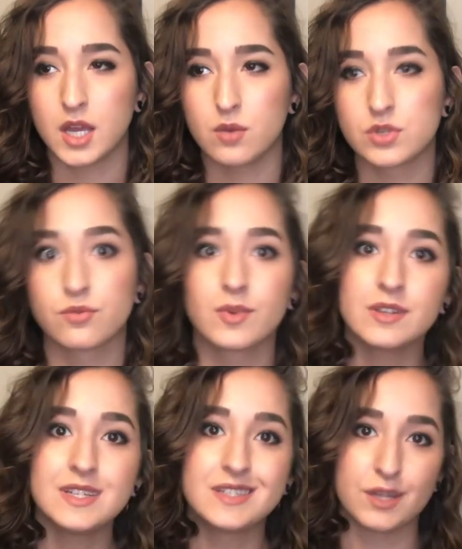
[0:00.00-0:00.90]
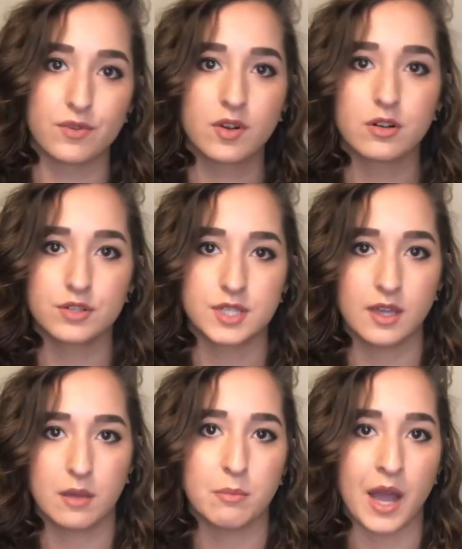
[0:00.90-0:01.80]
and it was really difficult to
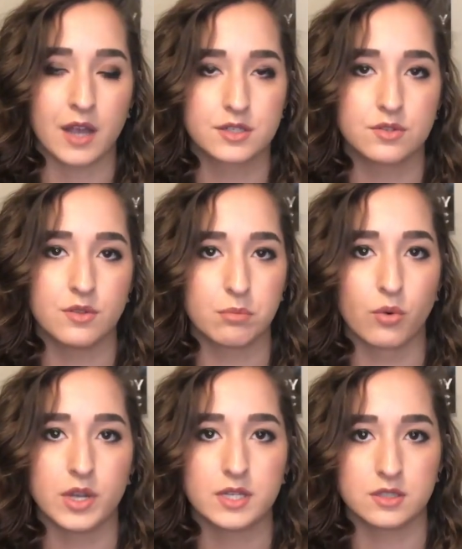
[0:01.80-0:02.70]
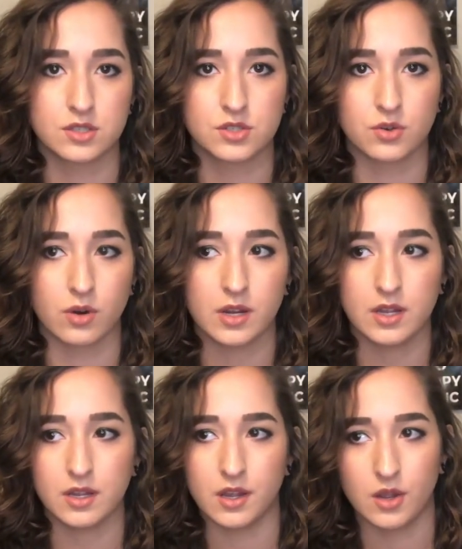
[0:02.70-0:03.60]
get back to the point in the
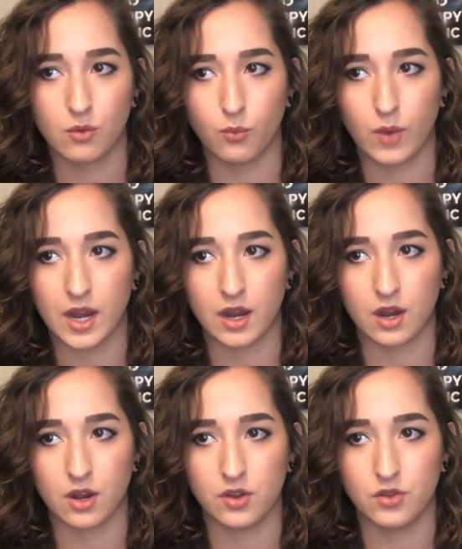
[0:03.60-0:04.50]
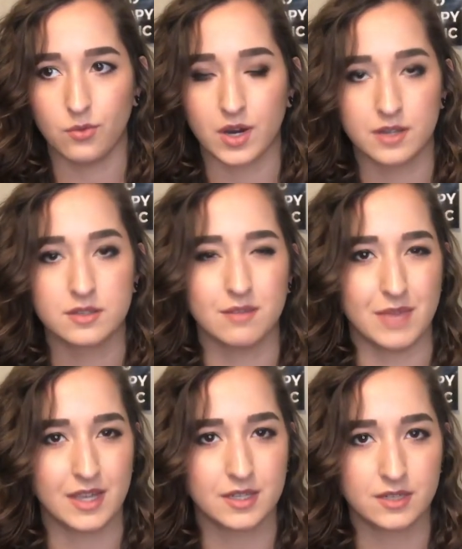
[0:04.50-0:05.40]
story where you wanted to
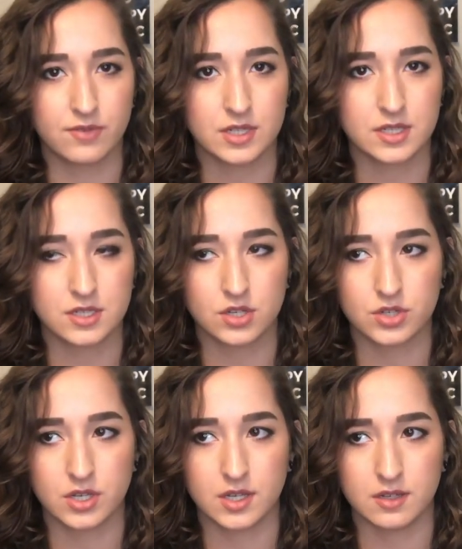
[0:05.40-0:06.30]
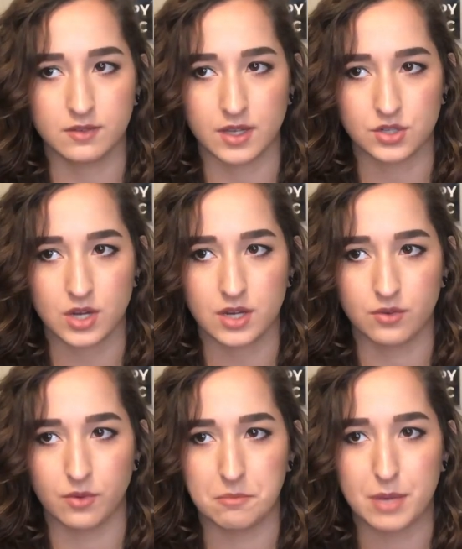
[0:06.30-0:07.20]
make a different decision, like trying
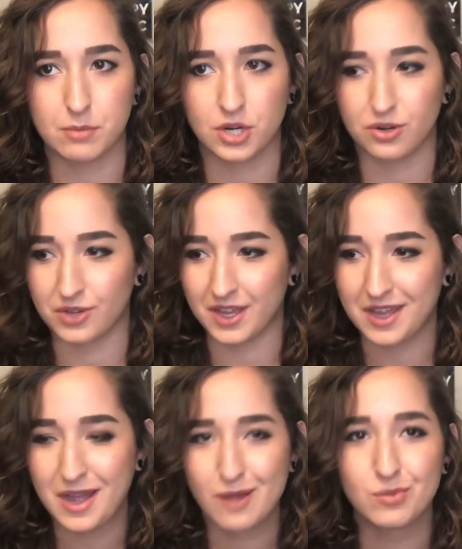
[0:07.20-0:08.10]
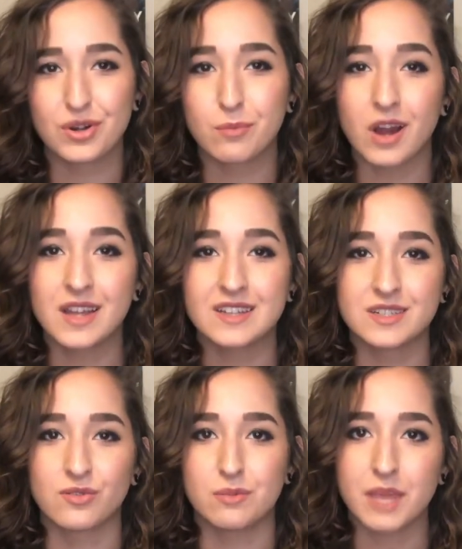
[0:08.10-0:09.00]
to remember, like bookmarking
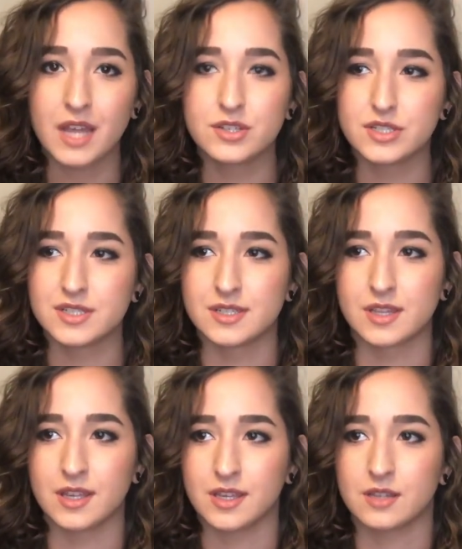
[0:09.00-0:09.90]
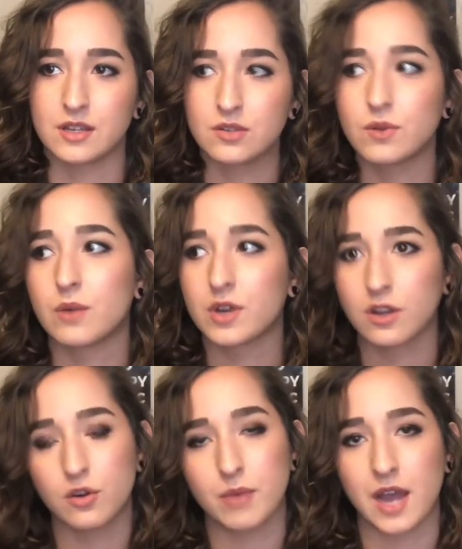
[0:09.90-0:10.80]
different pages and thinking like, oh, I want to
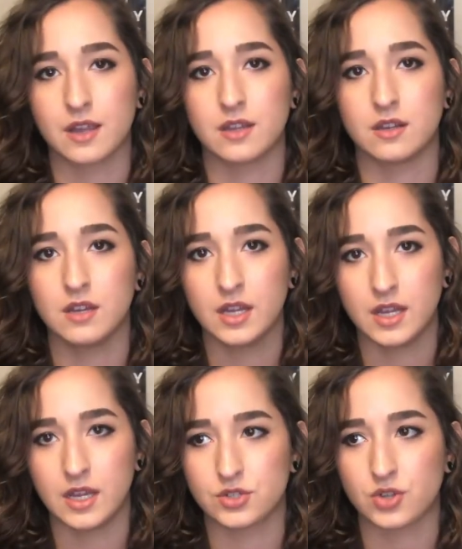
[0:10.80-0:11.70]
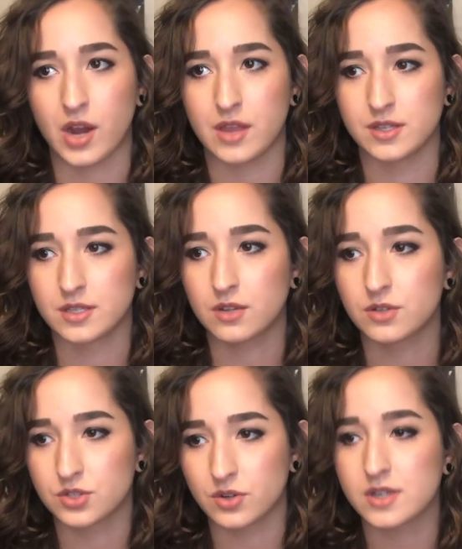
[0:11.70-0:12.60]
go back and try this
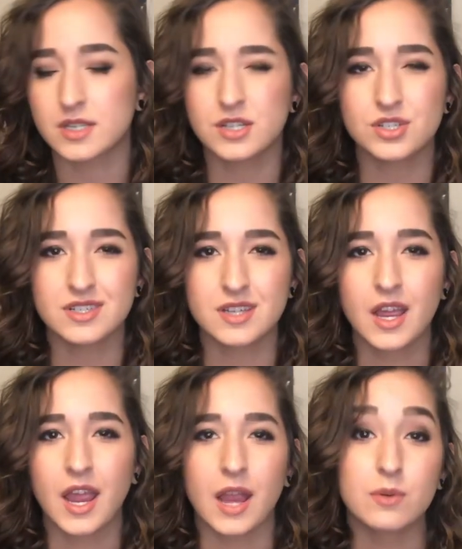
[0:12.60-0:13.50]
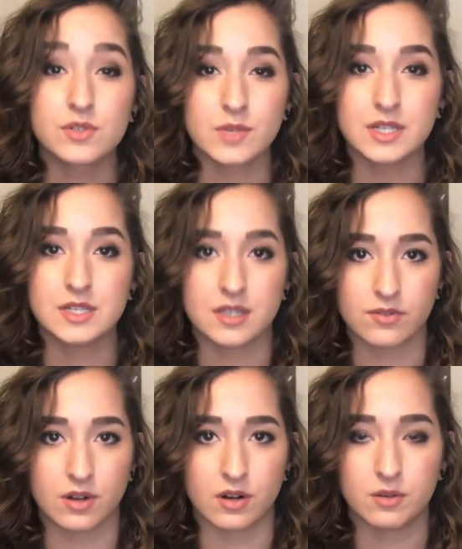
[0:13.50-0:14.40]
other choice. It was really
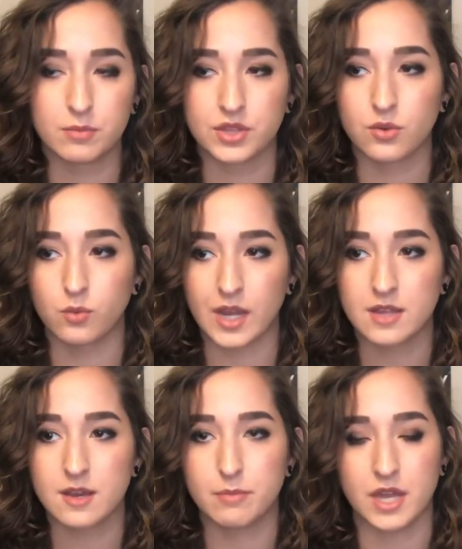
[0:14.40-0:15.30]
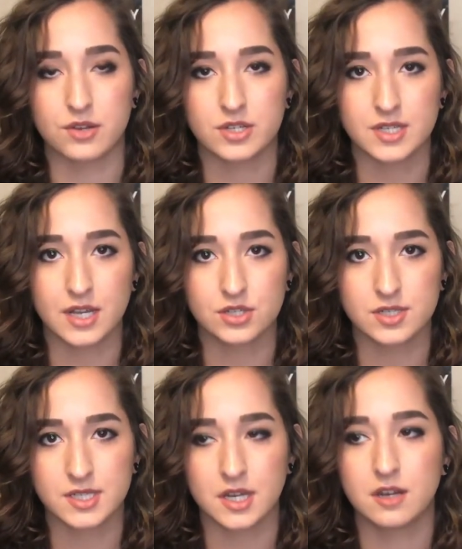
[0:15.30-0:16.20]
difficult. But the way that Bandersnatch
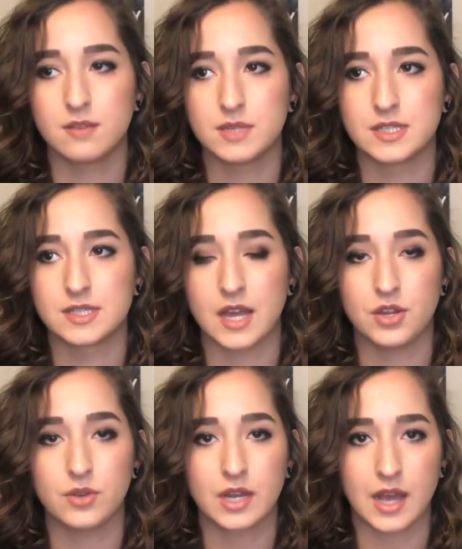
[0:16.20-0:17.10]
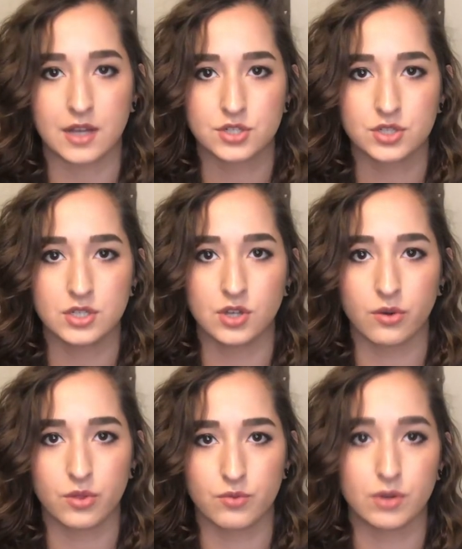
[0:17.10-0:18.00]
is set up is that you can actually
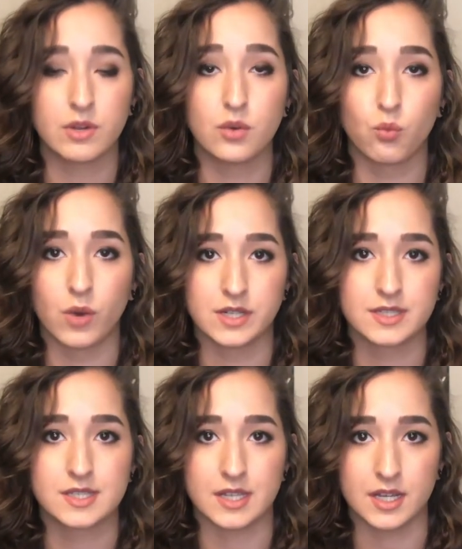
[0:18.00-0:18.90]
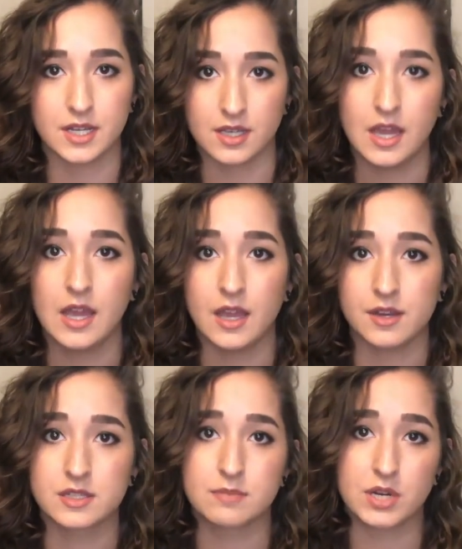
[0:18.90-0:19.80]
go through in one sitting and
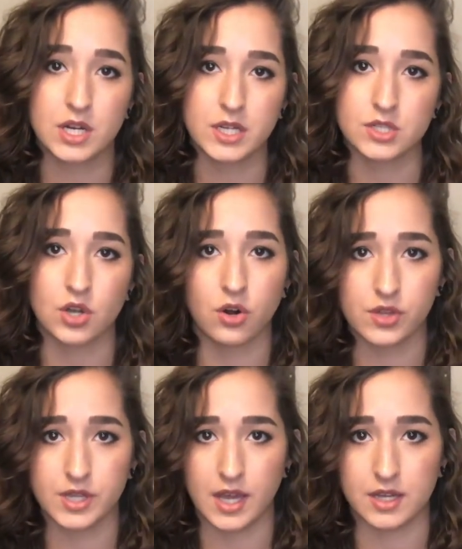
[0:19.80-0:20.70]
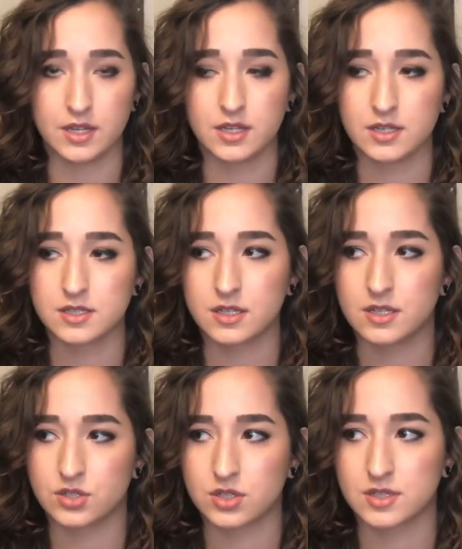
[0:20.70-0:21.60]
experience all the endings.
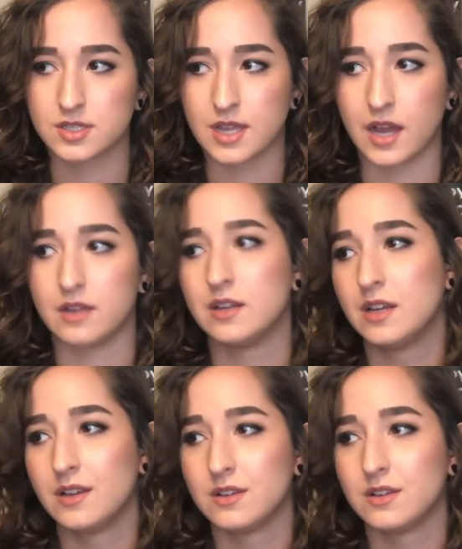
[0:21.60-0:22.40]
It's just that,